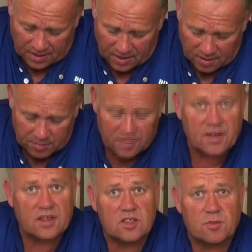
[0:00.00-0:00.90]
and
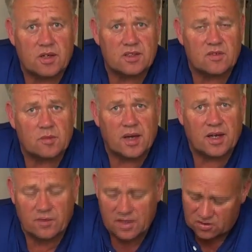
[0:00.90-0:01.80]
then dispose of the
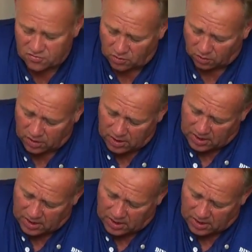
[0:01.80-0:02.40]
bag when it's full.